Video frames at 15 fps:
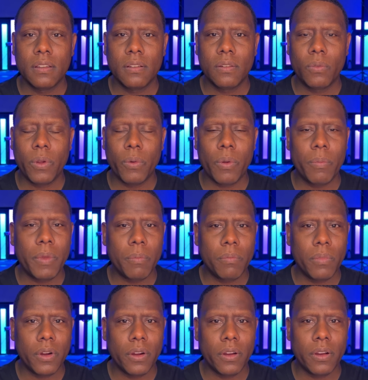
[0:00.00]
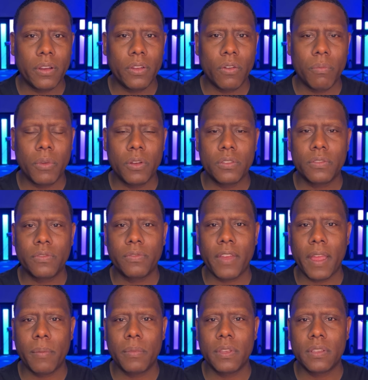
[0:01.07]
We remember your most
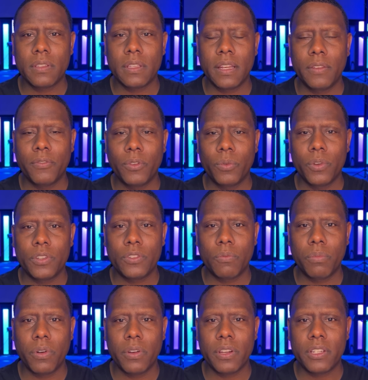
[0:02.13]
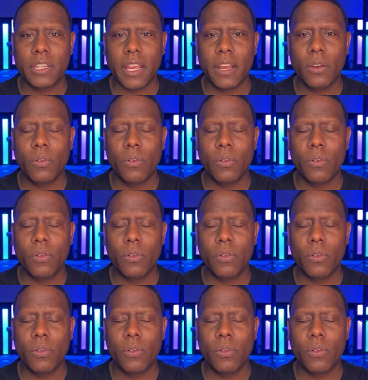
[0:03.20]
famous and influential protege,